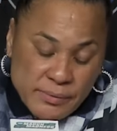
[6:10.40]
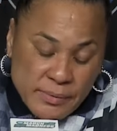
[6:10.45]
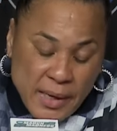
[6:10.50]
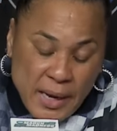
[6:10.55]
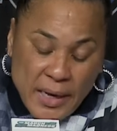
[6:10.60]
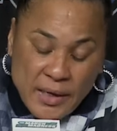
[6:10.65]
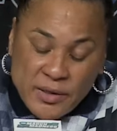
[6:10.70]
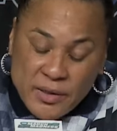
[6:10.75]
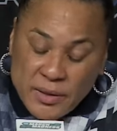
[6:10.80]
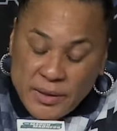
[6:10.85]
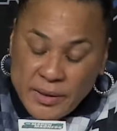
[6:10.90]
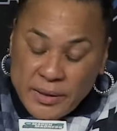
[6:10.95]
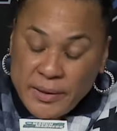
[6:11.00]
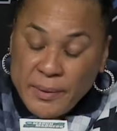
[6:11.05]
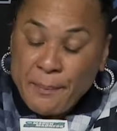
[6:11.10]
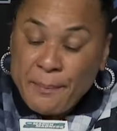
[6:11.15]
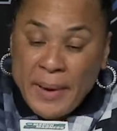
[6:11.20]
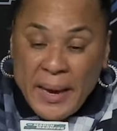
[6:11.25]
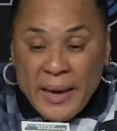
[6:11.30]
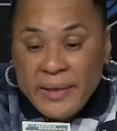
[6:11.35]
actually
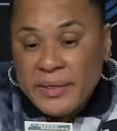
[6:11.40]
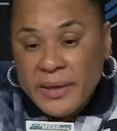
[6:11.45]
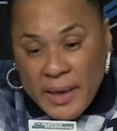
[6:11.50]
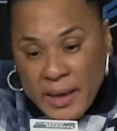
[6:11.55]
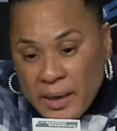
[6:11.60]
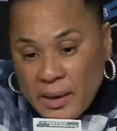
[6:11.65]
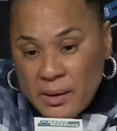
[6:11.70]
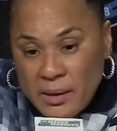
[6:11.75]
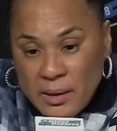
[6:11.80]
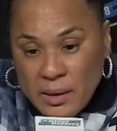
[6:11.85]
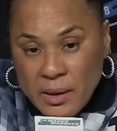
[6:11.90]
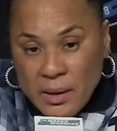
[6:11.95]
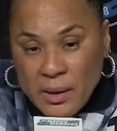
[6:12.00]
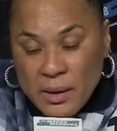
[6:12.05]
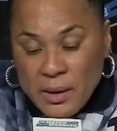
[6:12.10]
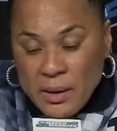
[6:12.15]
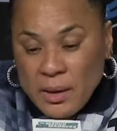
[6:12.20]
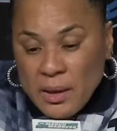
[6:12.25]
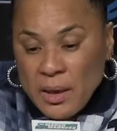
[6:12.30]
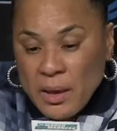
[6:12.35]
combat that.
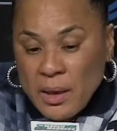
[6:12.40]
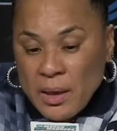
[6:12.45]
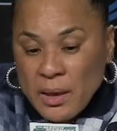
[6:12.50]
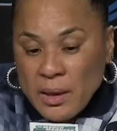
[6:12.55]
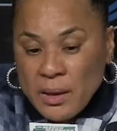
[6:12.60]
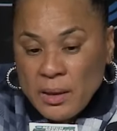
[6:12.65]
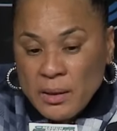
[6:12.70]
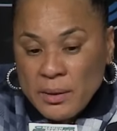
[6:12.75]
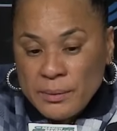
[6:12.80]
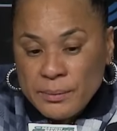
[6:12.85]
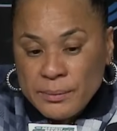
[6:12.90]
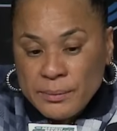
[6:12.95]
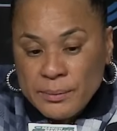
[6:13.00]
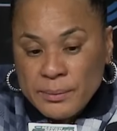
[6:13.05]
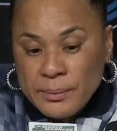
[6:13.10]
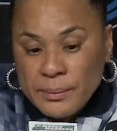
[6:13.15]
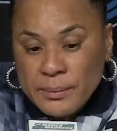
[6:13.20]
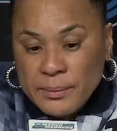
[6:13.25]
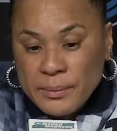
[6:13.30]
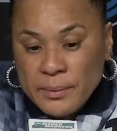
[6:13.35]

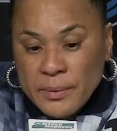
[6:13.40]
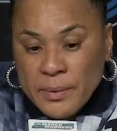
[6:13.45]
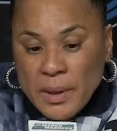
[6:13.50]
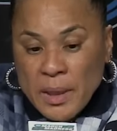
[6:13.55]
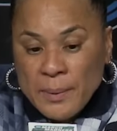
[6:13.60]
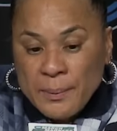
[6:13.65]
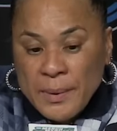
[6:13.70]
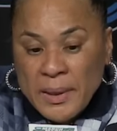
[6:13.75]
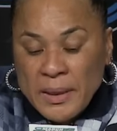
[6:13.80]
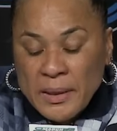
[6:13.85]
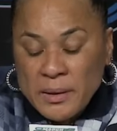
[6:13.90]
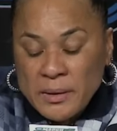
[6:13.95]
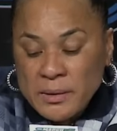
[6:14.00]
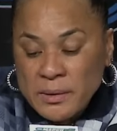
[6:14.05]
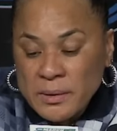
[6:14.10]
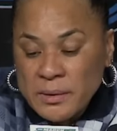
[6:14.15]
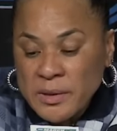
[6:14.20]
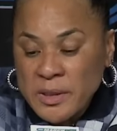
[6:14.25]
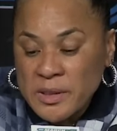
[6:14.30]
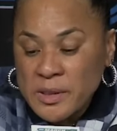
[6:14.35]
I
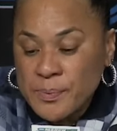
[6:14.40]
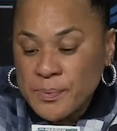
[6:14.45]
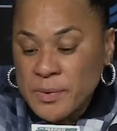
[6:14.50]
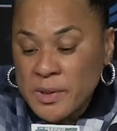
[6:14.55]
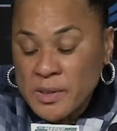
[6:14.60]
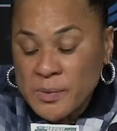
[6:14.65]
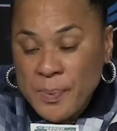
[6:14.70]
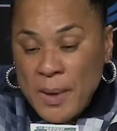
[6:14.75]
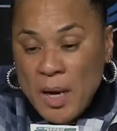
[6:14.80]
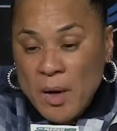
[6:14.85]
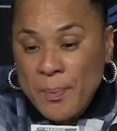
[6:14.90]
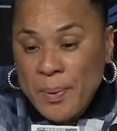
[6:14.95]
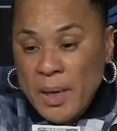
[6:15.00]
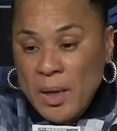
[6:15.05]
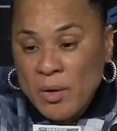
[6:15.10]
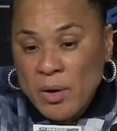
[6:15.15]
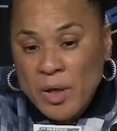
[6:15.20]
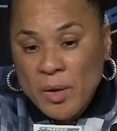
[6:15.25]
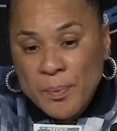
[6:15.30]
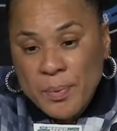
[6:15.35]
mean, does Pow
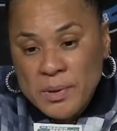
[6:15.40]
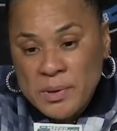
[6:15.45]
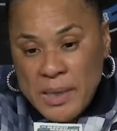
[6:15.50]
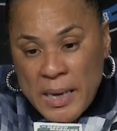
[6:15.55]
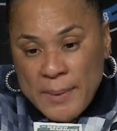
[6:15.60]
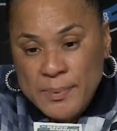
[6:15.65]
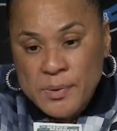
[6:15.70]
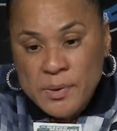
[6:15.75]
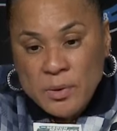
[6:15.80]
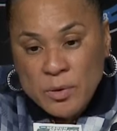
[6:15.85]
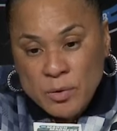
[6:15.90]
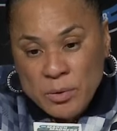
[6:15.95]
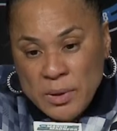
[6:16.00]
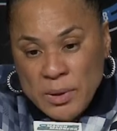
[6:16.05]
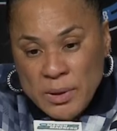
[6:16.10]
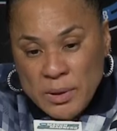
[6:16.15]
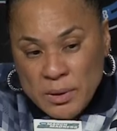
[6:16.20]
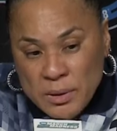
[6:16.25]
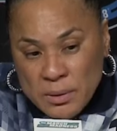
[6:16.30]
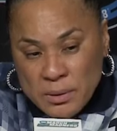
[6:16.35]
Pow help us?
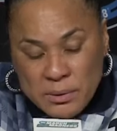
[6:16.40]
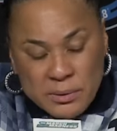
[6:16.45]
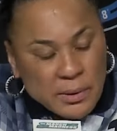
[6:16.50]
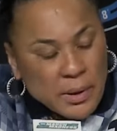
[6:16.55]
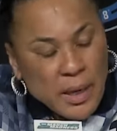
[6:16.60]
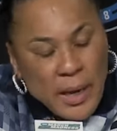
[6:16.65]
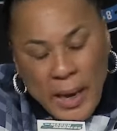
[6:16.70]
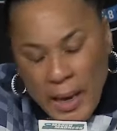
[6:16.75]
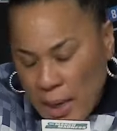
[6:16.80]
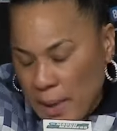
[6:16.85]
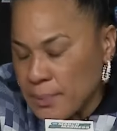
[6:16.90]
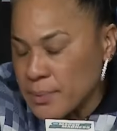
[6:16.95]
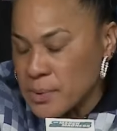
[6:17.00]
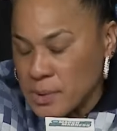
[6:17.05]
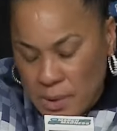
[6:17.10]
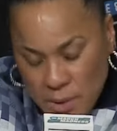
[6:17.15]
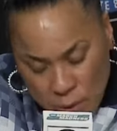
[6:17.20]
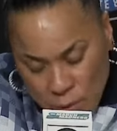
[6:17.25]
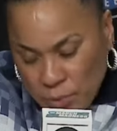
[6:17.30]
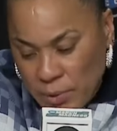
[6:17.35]
Absolutely.
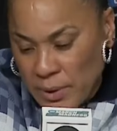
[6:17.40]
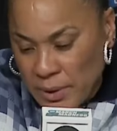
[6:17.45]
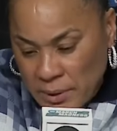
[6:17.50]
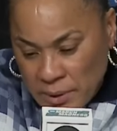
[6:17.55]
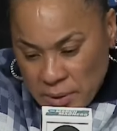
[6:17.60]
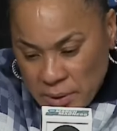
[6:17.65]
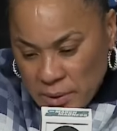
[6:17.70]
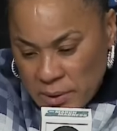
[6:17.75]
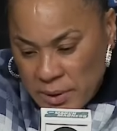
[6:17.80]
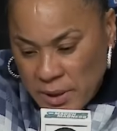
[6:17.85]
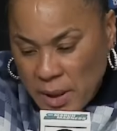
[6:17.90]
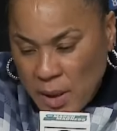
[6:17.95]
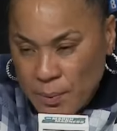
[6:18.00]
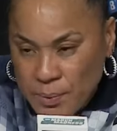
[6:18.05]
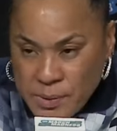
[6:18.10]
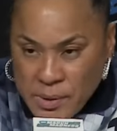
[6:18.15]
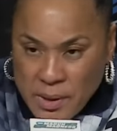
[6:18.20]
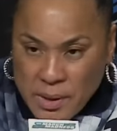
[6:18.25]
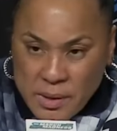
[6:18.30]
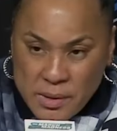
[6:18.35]
Absolutely. She
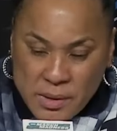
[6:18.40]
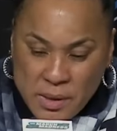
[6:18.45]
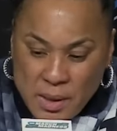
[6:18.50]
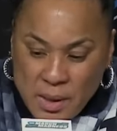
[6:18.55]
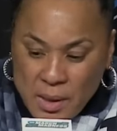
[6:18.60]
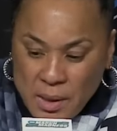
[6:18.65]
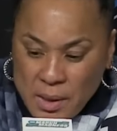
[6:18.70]
helps us